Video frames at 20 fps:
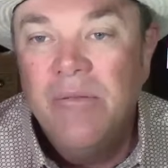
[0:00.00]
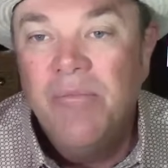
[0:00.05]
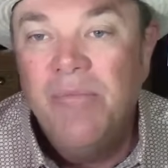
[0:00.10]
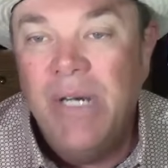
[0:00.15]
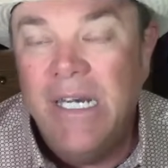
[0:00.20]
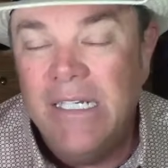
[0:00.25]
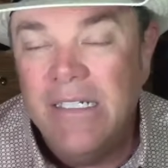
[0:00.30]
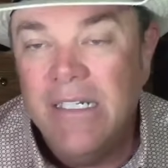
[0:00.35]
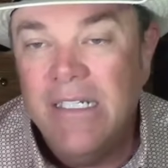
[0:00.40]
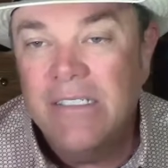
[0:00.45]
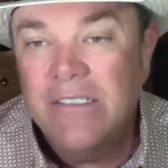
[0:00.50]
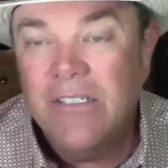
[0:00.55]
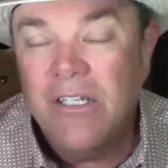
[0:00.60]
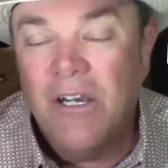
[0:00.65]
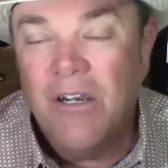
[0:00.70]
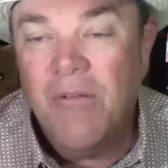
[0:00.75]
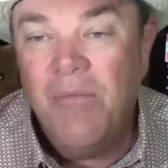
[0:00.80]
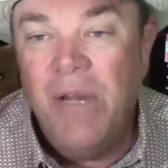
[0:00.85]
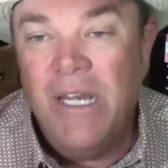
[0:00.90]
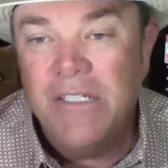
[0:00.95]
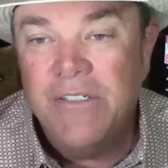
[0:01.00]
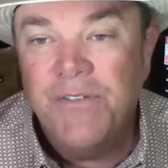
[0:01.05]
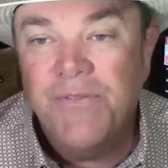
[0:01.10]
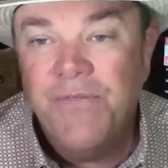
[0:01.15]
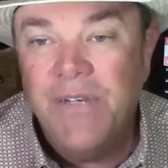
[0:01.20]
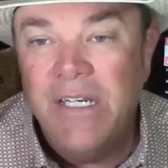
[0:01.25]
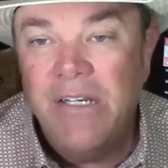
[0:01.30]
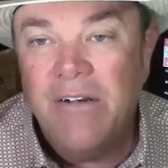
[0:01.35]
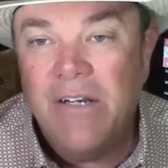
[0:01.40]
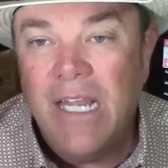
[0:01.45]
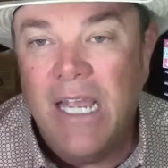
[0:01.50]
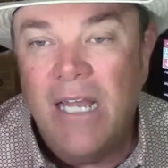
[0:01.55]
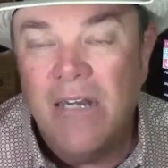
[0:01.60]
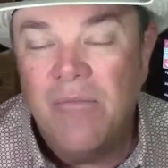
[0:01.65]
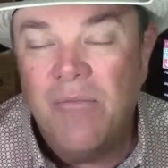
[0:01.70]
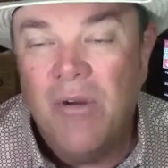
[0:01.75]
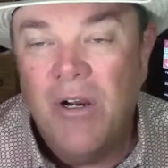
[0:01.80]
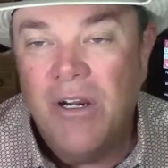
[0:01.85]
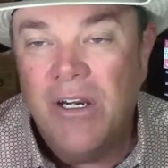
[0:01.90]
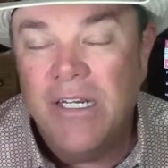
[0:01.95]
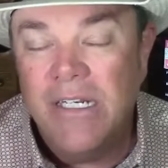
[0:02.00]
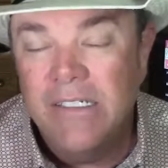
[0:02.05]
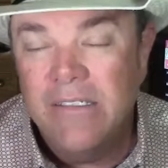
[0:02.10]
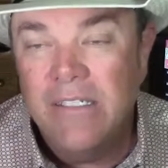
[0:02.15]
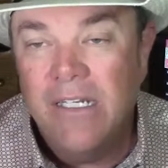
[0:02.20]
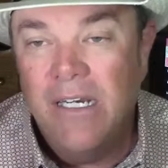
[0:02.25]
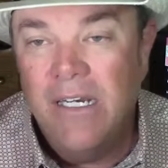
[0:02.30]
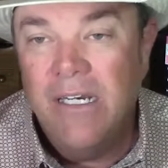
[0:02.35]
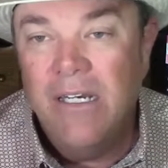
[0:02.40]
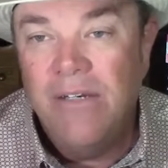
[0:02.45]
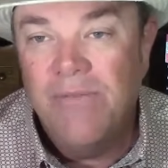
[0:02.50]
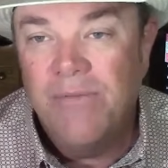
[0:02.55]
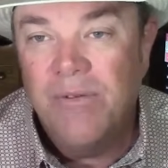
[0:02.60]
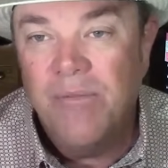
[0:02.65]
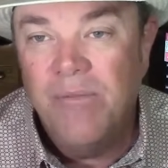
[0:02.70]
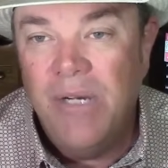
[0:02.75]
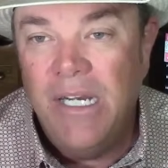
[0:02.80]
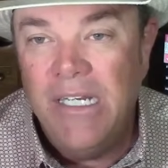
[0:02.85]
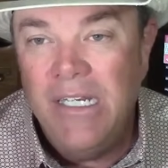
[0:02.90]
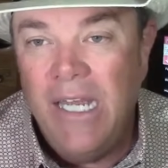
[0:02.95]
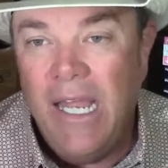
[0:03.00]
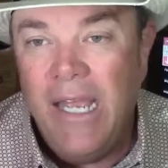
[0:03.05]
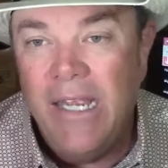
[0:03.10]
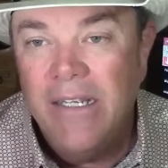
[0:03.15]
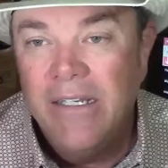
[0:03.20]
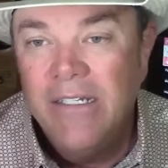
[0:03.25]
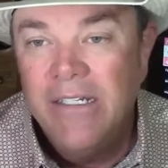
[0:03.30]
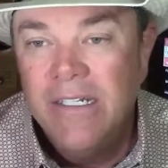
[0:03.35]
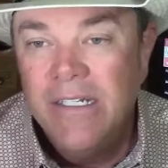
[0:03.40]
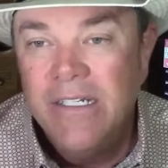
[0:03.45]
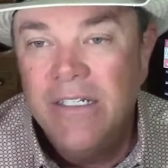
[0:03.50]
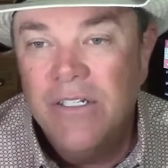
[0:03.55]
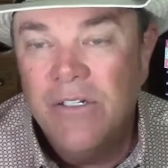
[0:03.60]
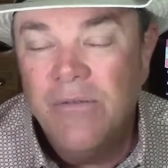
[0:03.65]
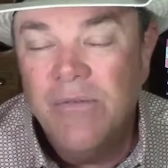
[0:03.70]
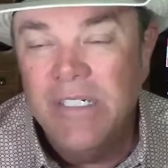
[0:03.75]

But let's talk about your feeder cattle market for Monday. Your